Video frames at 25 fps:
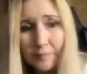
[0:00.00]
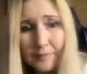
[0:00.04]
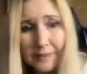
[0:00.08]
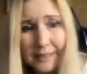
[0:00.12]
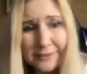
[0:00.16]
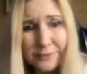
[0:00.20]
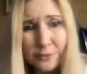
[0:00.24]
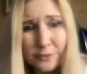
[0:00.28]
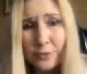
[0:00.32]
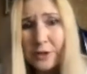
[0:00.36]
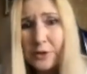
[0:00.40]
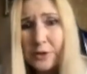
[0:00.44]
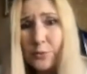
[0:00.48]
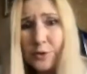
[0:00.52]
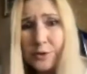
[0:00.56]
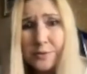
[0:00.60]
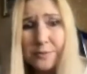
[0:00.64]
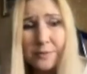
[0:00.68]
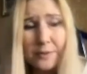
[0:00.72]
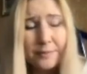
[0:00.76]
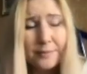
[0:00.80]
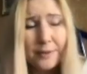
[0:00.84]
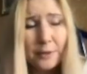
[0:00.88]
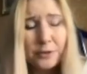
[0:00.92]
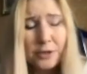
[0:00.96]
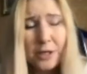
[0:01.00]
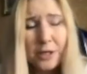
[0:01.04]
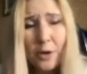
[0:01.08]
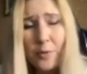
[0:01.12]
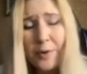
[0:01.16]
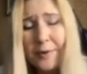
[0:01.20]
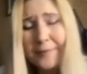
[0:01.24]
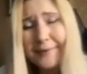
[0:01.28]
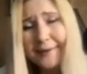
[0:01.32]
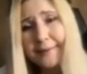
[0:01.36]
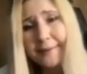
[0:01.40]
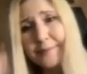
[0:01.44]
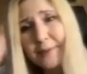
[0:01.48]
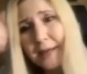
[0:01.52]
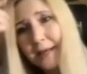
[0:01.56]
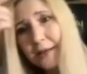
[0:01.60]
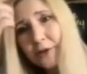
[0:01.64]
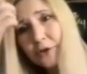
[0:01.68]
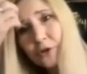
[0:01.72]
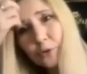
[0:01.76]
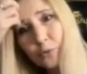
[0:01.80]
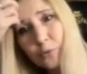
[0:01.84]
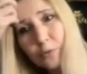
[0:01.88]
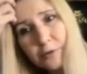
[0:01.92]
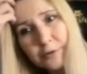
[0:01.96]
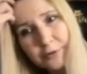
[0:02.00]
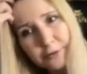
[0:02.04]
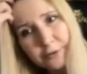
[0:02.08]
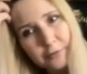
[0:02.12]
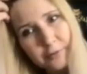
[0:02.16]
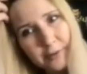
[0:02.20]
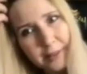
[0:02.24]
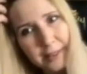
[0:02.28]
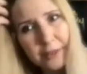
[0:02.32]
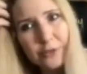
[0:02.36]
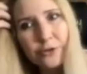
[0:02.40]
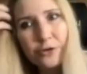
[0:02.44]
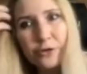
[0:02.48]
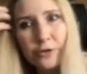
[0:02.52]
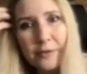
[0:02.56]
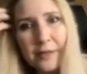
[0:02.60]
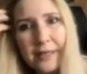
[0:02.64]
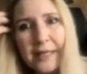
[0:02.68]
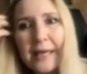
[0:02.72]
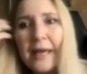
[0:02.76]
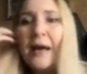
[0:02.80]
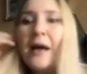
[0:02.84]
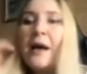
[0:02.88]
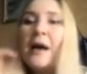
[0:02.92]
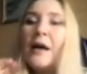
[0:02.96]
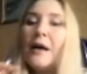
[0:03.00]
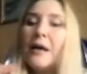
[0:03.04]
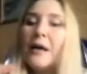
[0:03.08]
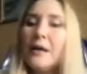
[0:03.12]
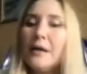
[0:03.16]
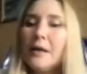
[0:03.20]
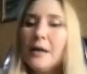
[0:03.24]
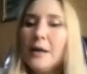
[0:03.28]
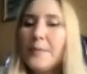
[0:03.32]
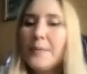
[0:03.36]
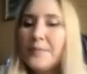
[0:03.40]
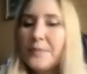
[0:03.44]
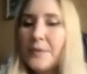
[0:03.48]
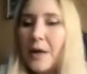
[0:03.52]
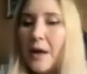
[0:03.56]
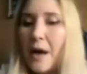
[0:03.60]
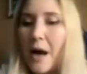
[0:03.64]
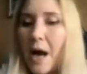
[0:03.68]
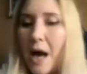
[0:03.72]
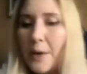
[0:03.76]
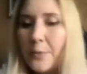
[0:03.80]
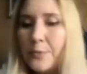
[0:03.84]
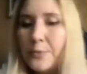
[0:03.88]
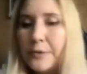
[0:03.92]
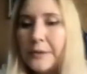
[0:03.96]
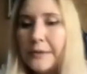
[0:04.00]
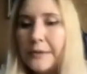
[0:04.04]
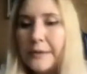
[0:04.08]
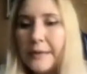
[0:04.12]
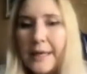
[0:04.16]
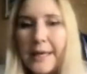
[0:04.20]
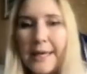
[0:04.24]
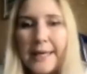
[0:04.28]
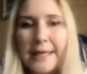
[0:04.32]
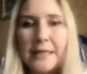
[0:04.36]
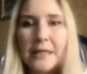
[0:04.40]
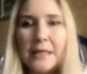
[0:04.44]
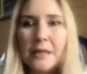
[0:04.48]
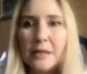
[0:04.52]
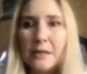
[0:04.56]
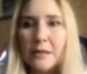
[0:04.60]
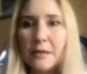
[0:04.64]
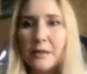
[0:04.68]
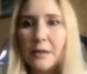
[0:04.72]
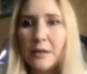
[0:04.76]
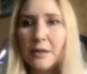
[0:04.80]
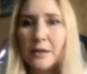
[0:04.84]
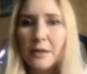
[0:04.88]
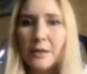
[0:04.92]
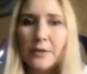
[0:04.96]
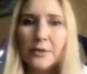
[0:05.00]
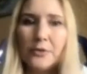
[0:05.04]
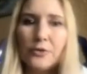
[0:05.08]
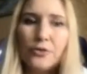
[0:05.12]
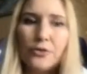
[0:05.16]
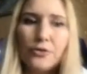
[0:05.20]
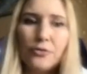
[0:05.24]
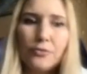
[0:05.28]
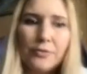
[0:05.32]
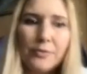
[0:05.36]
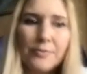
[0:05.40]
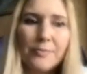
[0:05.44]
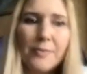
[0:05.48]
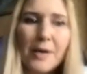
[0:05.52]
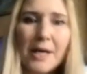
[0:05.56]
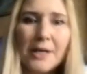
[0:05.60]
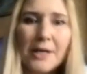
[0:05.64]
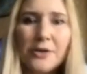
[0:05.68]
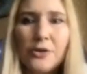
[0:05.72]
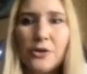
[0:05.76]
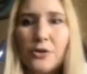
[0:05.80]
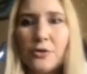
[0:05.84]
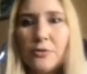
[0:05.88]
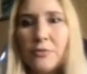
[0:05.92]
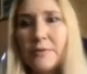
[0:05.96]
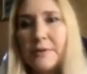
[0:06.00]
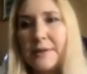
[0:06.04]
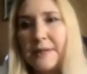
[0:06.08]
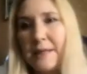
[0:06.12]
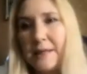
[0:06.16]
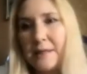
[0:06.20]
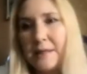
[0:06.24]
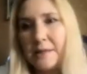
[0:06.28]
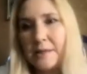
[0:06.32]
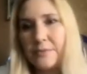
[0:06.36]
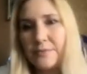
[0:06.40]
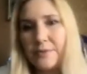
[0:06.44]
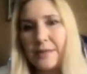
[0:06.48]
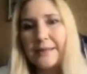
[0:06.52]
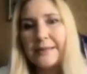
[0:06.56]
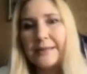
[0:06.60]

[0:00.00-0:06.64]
So it was about however, and also actually, I would like to remind you that there are